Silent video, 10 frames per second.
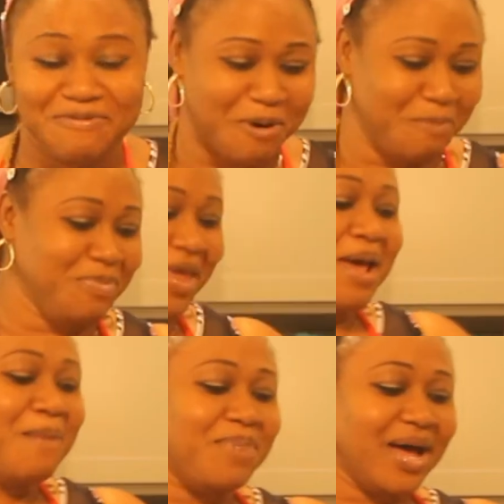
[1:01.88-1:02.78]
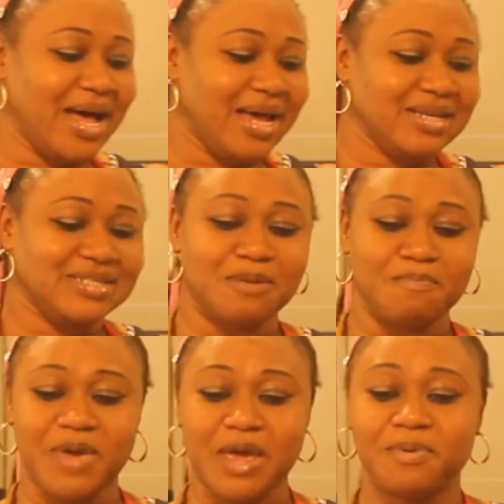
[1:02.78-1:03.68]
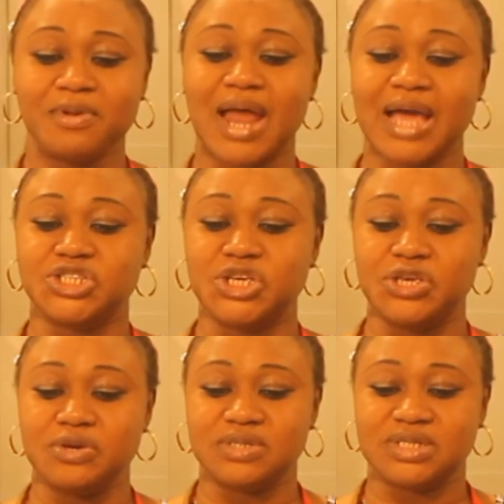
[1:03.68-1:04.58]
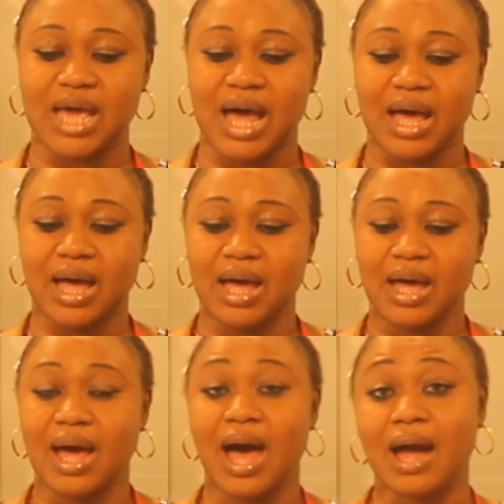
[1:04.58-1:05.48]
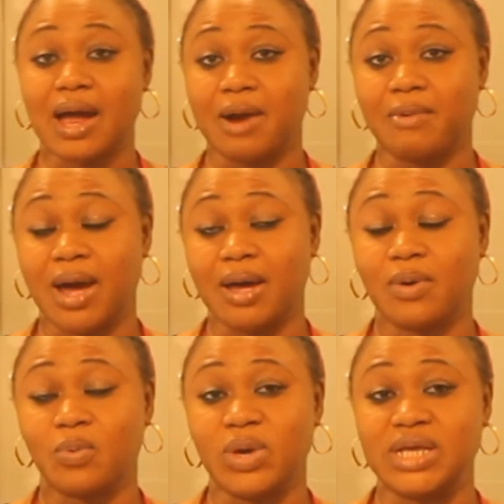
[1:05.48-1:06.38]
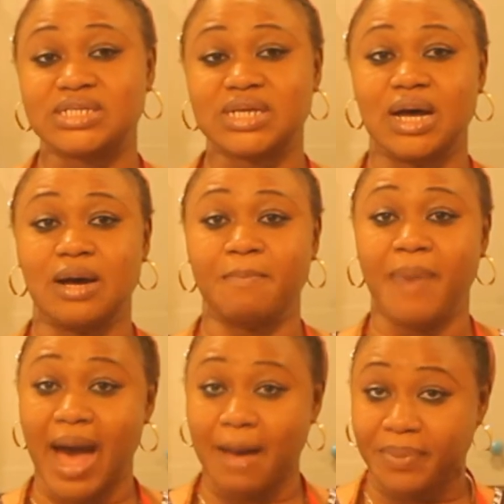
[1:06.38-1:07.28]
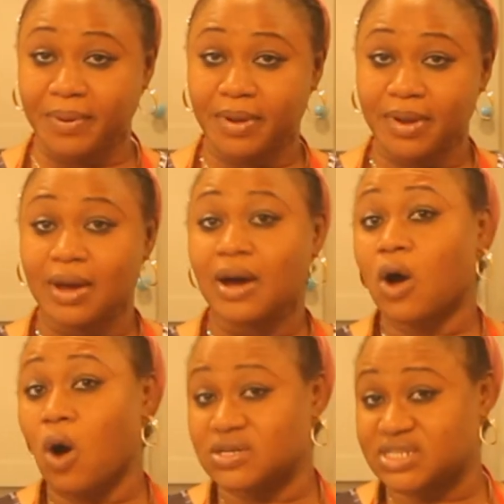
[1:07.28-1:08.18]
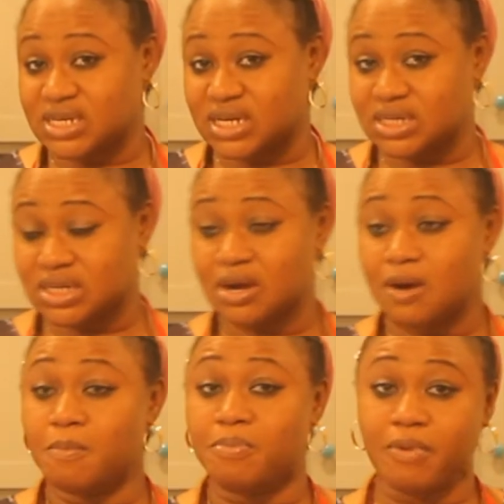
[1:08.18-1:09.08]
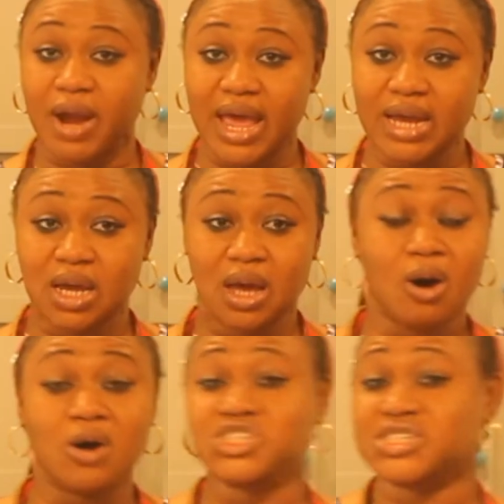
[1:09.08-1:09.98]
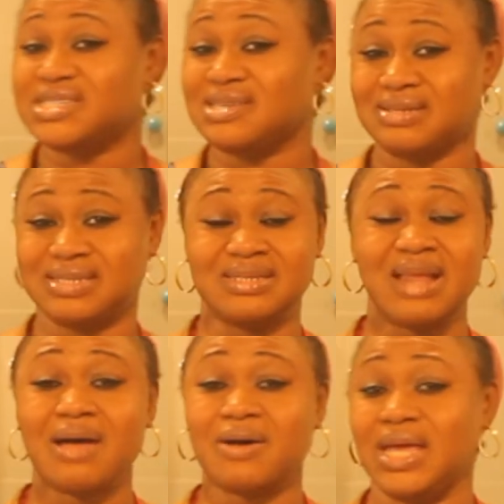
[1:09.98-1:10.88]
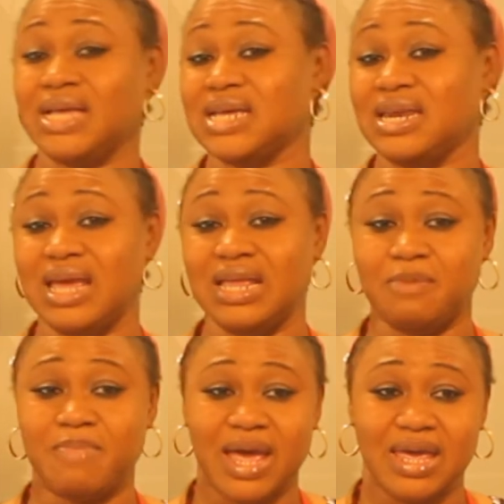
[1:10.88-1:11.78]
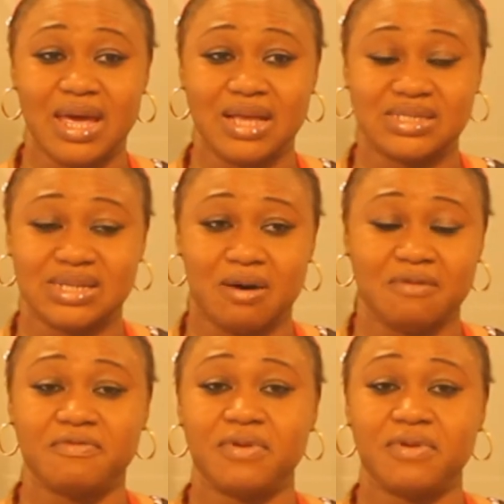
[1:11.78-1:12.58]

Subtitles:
from. But some people like to use their akara with pap, custard, bread, or just snack on it and eat it by itself.